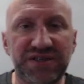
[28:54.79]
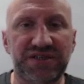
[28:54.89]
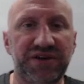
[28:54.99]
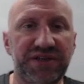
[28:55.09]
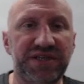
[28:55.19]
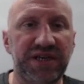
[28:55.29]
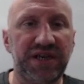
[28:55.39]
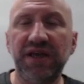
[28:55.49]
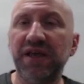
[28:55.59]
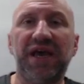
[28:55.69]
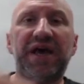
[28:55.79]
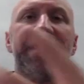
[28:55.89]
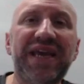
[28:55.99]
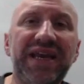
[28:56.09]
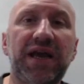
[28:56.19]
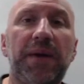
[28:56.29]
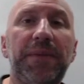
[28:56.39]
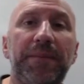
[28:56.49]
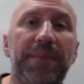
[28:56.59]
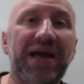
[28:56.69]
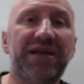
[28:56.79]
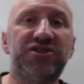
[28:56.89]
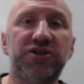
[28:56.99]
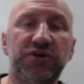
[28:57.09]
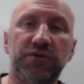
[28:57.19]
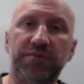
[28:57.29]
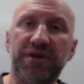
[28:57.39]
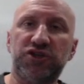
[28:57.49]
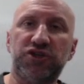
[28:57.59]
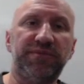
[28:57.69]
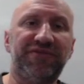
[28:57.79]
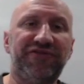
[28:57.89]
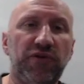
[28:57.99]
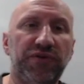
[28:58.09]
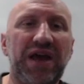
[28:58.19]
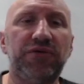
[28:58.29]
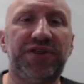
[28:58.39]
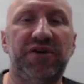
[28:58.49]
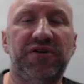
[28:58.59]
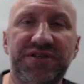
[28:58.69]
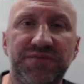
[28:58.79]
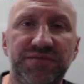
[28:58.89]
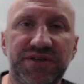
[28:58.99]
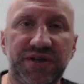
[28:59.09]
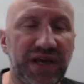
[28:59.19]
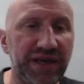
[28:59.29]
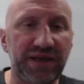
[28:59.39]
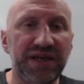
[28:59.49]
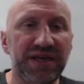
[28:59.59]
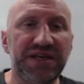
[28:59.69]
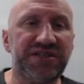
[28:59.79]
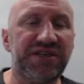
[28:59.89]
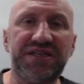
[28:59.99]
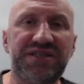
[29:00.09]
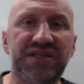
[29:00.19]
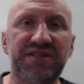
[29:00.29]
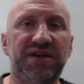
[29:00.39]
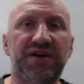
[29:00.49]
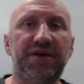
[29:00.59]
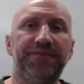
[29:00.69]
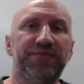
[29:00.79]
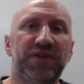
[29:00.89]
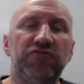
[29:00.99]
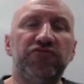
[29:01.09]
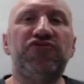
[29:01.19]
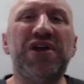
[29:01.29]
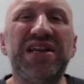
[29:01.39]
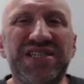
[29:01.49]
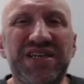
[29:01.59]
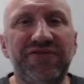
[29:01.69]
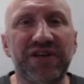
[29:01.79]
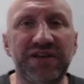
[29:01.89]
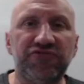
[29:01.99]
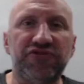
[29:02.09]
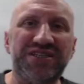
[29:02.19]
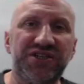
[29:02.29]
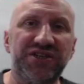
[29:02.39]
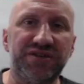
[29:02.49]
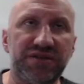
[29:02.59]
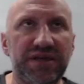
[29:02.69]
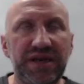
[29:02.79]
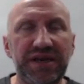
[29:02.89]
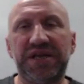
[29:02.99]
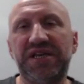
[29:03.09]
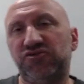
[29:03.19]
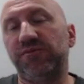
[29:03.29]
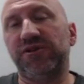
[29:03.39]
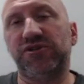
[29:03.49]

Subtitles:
society. And again, coming back to mention before, the healthy items, okay? So this is a relatively recent, in the history of